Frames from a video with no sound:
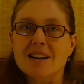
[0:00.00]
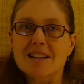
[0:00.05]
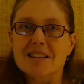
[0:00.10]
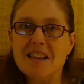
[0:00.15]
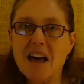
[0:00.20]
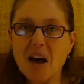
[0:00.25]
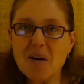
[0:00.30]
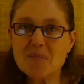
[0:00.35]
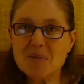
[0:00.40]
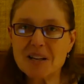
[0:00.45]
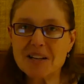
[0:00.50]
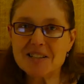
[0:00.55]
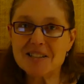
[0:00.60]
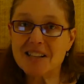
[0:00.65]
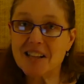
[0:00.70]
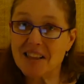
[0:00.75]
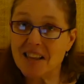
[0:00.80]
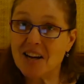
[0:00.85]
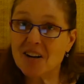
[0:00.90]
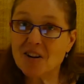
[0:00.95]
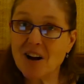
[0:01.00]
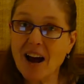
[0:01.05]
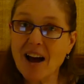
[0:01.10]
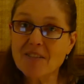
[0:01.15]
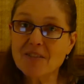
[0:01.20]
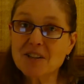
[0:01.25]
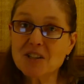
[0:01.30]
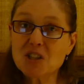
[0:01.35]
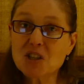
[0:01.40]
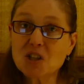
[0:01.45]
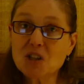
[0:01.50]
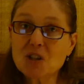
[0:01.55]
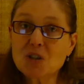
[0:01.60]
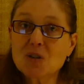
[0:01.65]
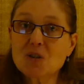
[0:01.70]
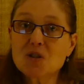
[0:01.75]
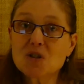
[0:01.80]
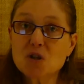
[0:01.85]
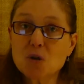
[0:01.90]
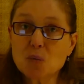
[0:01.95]
That means that they are having to
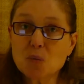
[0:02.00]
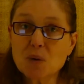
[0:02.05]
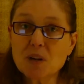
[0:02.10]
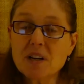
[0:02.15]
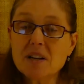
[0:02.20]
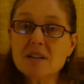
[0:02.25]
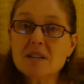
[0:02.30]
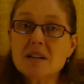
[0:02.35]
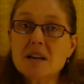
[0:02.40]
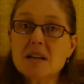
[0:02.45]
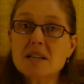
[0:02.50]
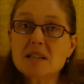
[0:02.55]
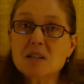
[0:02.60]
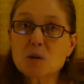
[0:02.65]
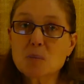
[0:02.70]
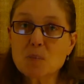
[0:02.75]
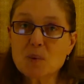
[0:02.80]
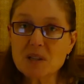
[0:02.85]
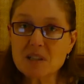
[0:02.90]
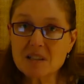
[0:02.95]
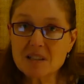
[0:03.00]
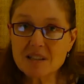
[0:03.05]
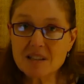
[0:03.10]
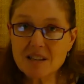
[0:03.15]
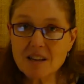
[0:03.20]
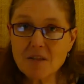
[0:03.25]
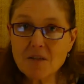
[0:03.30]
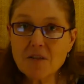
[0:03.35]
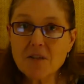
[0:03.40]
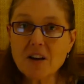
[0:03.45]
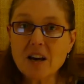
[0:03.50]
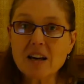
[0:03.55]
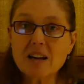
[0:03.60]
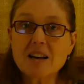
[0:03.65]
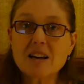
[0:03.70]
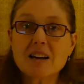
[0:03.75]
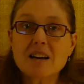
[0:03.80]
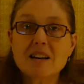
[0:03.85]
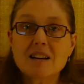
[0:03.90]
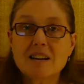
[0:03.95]
learn to read
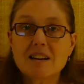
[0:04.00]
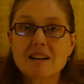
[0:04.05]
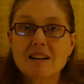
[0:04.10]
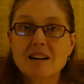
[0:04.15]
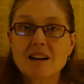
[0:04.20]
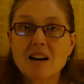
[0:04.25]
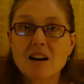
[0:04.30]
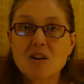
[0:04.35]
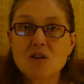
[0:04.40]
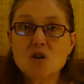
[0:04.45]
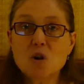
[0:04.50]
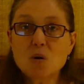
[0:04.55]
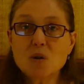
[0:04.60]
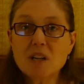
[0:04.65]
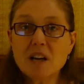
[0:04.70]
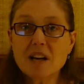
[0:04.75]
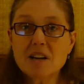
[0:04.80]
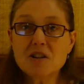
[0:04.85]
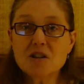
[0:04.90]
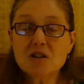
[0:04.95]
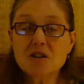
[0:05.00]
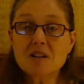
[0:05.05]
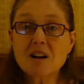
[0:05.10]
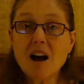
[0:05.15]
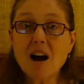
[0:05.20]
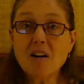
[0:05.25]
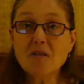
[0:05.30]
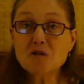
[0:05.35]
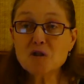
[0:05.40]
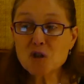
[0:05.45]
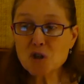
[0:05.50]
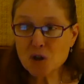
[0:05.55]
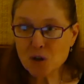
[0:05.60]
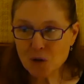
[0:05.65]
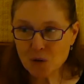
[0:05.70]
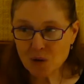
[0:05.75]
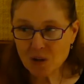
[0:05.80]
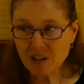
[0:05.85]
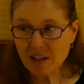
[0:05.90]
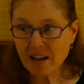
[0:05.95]
specific notation of
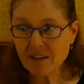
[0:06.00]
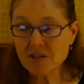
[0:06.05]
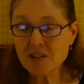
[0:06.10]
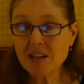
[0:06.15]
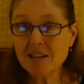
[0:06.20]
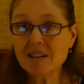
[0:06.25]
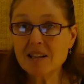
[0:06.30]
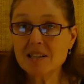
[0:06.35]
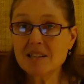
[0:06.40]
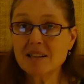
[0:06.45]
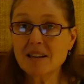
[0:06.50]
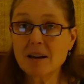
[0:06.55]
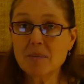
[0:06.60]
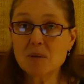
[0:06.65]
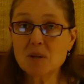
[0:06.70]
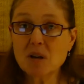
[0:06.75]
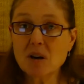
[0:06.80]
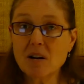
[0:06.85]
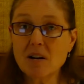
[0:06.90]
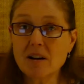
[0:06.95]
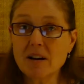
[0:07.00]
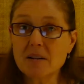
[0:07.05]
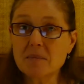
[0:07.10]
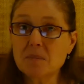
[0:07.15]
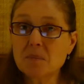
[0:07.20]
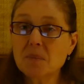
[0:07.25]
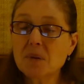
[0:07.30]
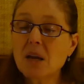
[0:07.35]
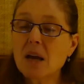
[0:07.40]
two clefs at the same time,